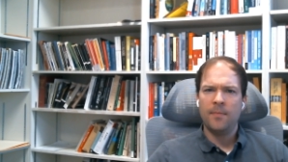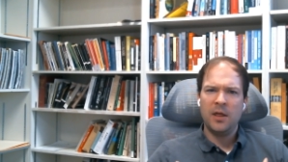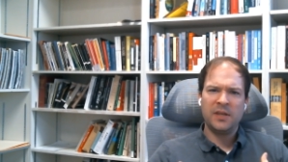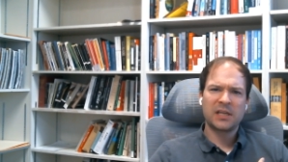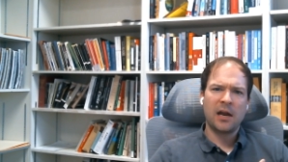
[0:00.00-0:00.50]

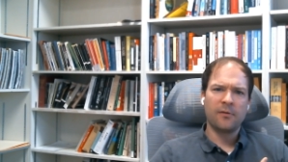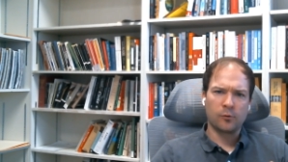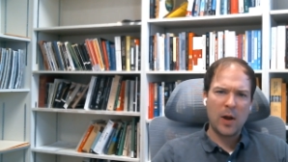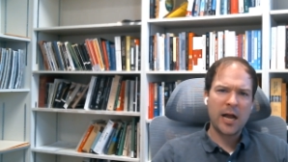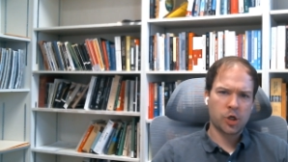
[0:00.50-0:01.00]
This kind of
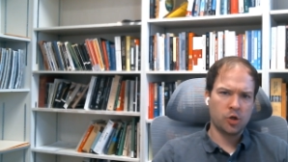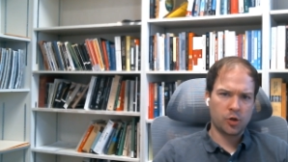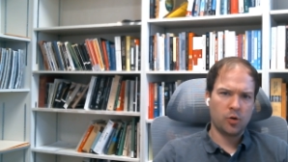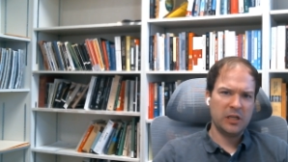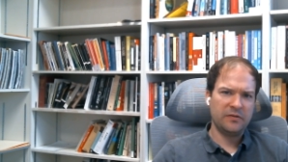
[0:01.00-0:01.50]
rational
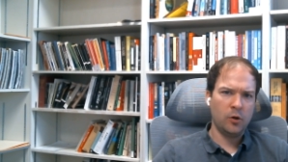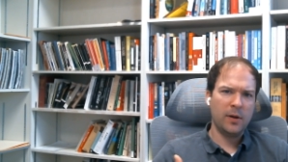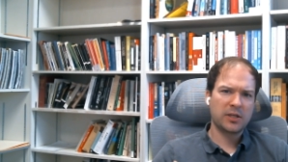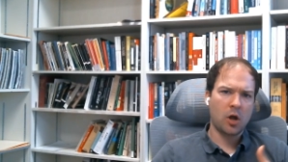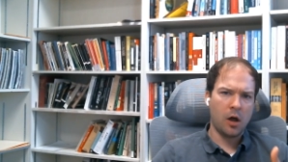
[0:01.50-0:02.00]
choice view
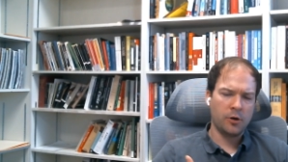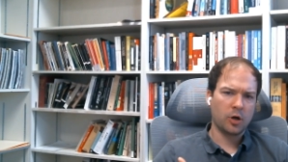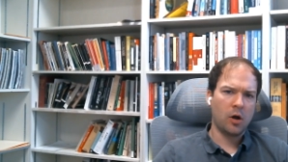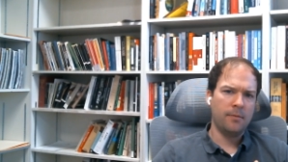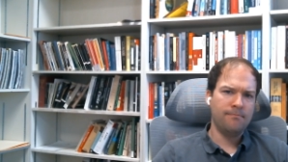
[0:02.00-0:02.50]
has
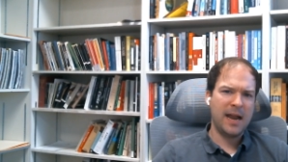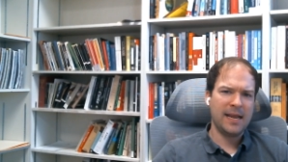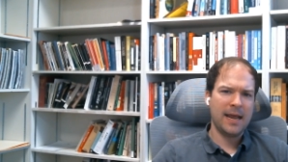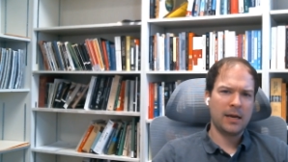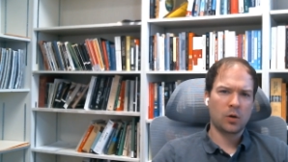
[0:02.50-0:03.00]
undergone
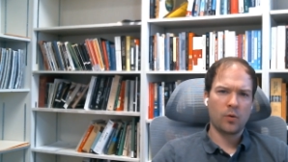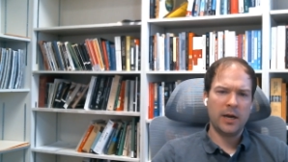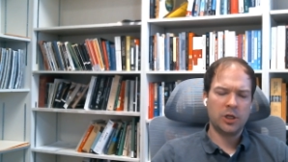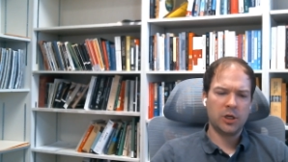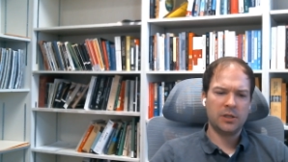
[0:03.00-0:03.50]
many
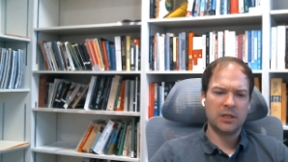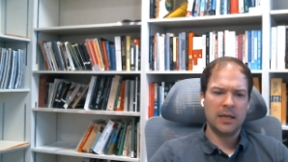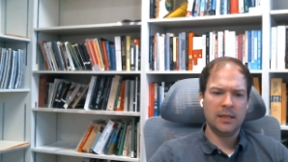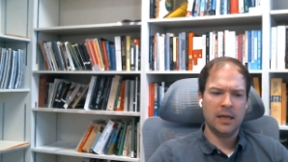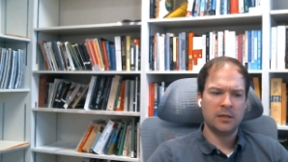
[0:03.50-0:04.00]
iterations in
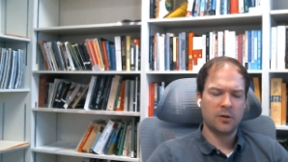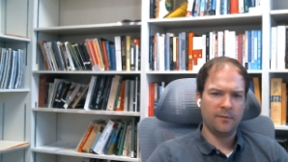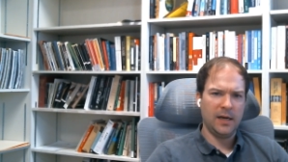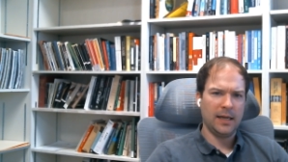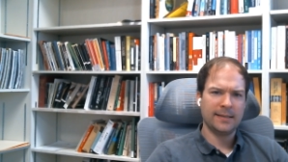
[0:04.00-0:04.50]
the
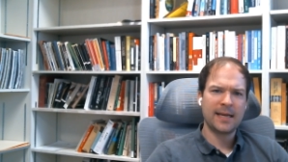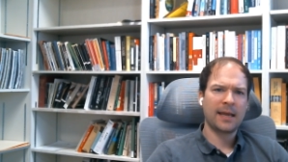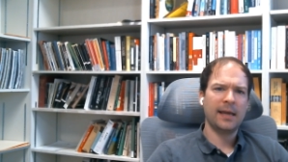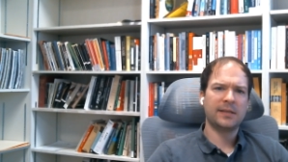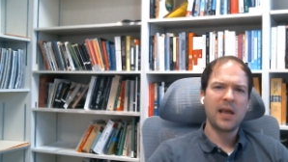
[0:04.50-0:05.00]
intervening
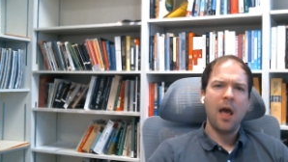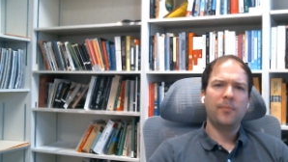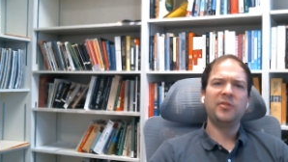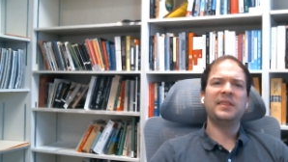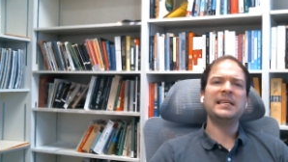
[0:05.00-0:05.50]
decades,
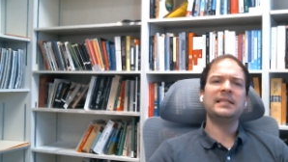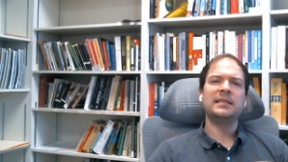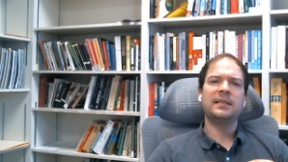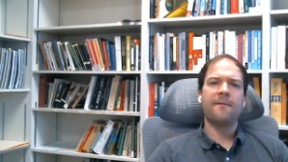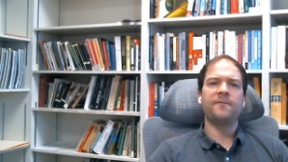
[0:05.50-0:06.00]
but this is
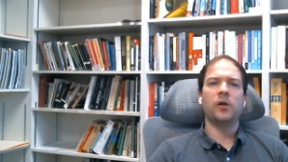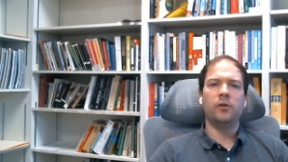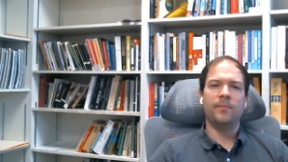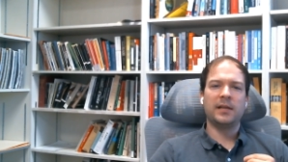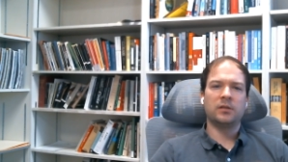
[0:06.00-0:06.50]
the
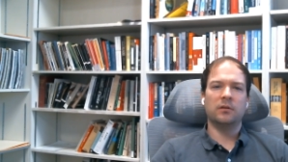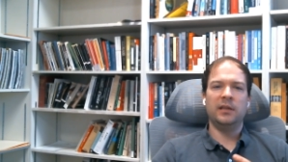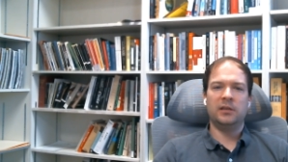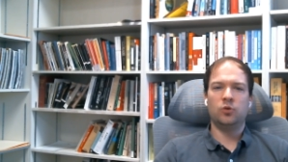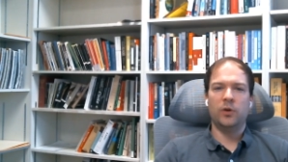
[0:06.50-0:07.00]
fundamental
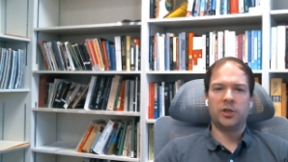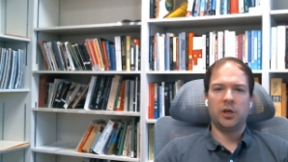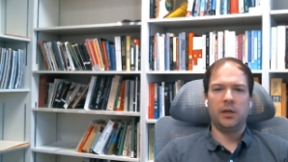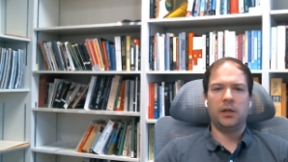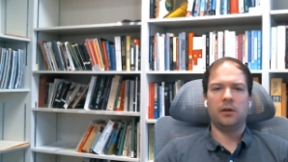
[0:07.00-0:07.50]

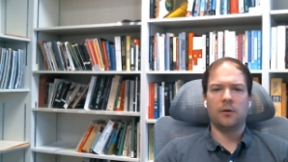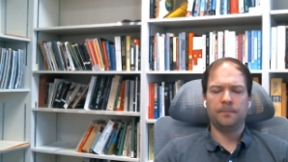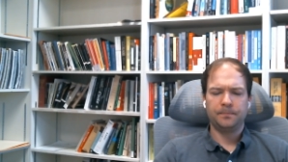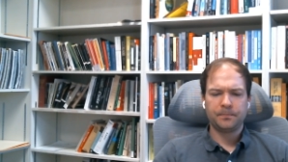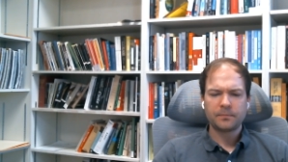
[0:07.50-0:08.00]
intuition here.
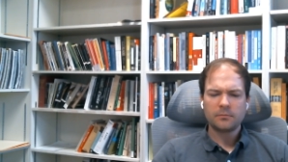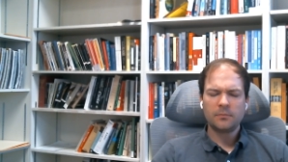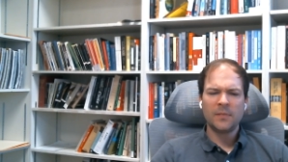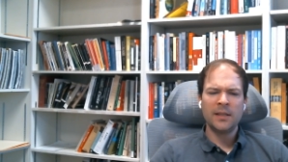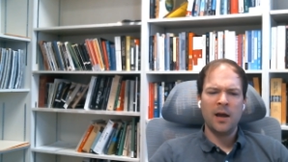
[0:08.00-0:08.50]

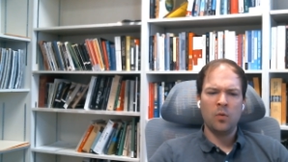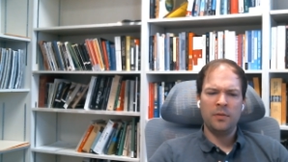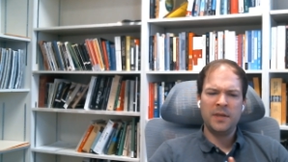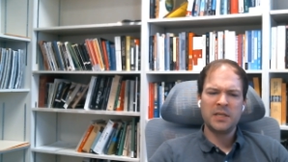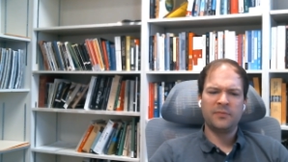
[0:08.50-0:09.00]
Now,
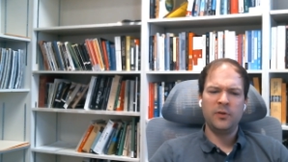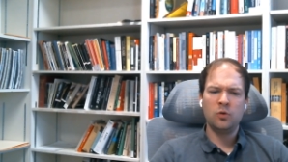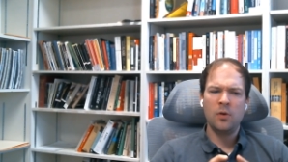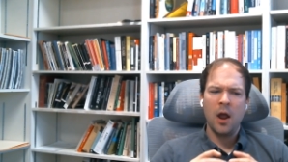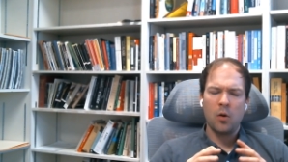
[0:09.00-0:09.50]
this
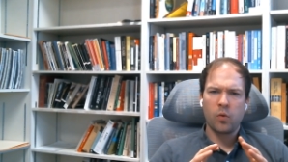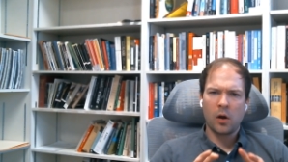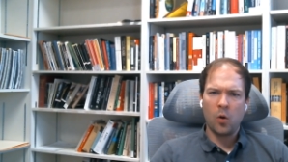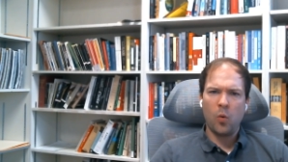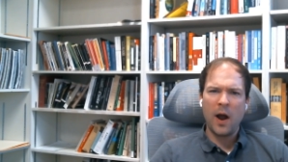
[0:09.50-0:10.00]
view
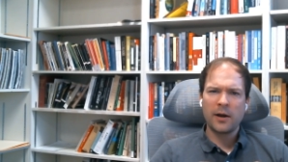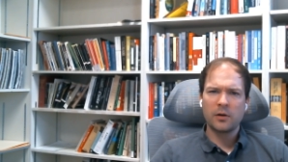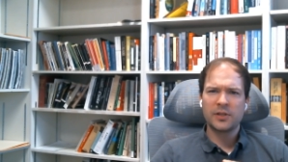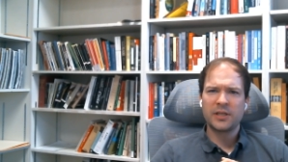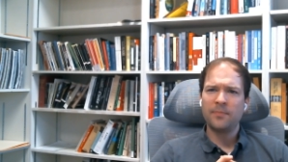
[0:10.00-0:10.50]

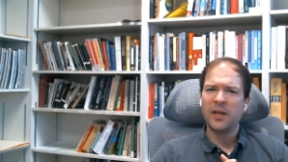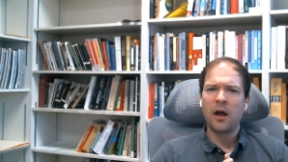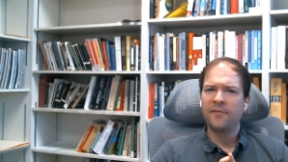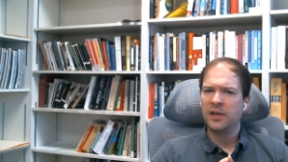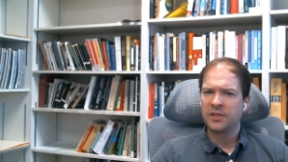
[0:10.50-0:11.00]
requires something
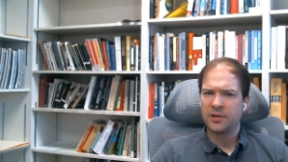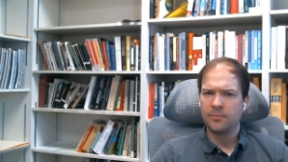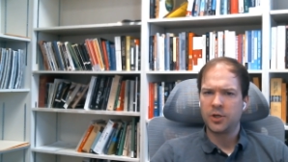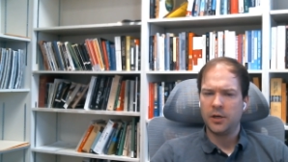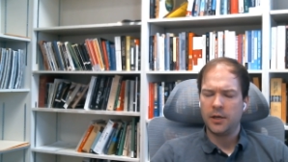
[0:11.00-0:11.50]
of an
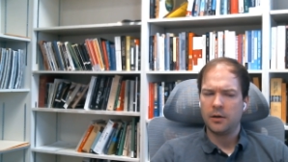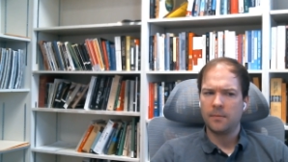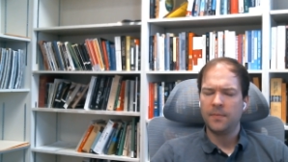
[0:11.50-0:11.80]
assumption here.